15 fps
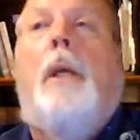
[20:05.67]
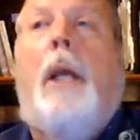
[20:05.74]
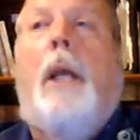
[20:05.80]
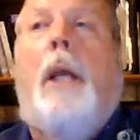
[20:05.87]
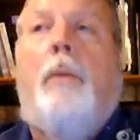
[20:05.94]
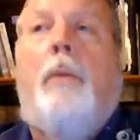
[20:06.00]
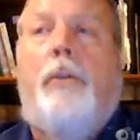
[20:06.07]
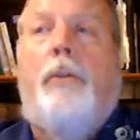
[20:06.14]

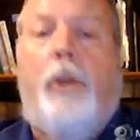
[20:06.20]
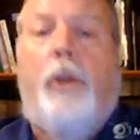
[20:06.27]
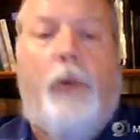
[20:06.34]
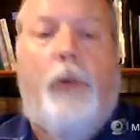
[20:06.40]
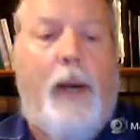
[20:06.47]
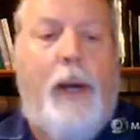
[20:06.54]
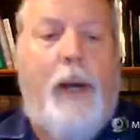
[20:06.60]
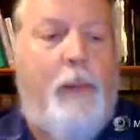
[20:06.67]
it was the
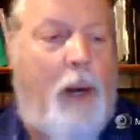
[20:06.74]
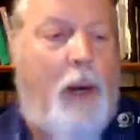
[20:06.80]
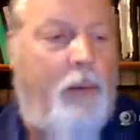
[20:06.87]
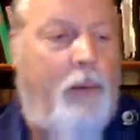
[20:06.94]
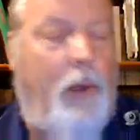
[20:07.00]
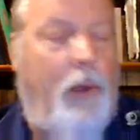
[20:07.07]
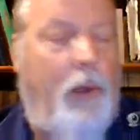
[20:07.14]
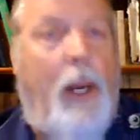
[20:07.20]
dream
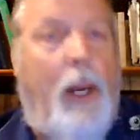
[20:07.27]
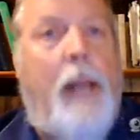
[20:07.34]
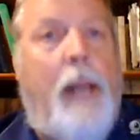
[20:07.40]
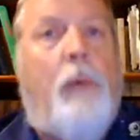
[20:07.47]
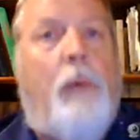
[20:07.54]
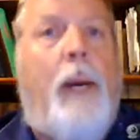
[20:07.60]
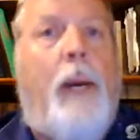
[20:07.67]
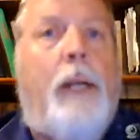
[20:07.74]
of the
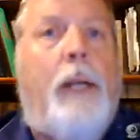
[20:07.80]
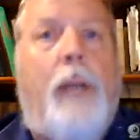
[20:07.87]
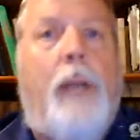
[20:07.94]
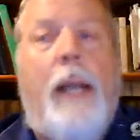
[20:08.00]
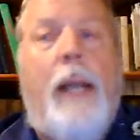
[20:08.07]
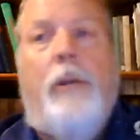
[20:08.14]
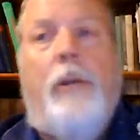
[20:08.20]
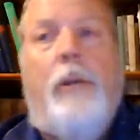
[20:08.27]
late Rex
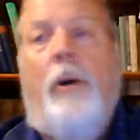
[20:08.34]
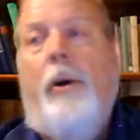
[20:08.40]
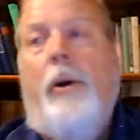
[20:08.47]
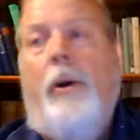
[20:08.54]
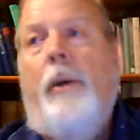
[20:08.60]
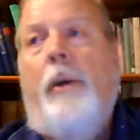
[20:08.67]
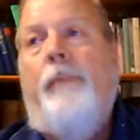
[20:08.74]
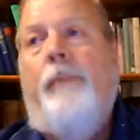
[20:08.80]
A.
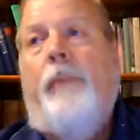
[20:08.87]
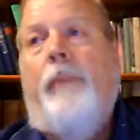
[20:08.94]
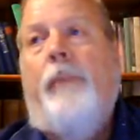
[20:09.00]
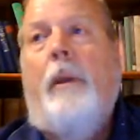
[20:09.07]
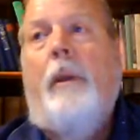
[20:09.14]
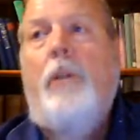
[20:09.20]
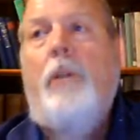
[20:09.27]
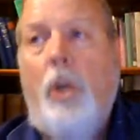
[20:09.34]
Turner
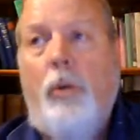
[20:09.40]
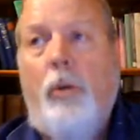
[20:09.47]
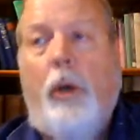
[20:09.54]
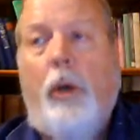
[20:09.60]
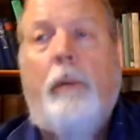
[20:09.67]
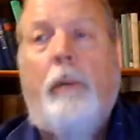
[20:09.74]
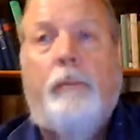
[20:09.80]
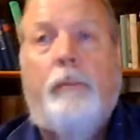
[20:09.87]

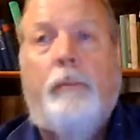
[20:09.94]
Jr.,